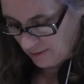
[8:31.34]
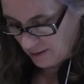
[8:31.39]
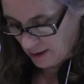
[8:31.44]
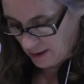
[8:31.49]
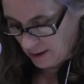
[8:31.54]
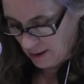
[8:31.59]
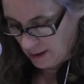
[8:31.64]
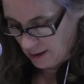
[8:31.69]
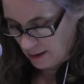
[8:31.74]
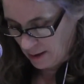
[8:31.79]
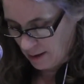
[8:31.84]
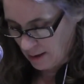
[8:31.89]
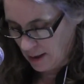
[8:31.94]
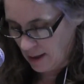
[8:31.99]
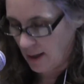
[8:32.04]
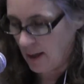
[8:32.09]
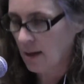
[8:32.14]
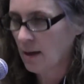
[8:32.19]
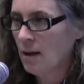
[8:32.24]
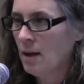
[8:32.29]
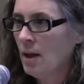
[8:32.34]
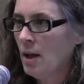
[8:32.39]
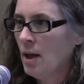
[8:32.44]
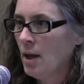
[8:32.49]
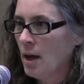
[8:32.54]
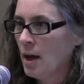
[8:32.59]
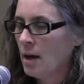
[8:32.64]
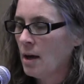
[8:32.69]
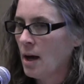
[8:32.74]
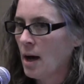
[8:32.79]
this idea that
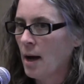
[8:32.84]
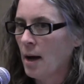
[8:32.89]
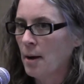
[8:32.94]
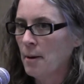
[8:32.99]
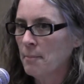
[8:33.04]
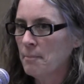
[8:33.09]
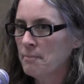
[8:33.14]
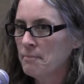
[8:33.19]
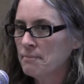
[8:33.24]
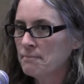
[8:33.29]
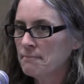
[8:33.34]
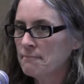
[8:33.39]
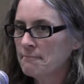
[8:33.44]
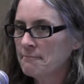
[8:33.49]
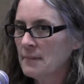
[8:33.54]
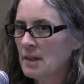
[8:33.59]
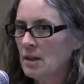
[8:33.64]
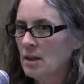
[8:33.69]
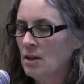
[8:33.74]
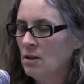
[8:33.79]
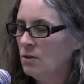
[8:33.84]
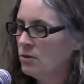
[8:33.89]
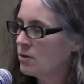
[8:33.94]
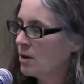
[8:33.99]
you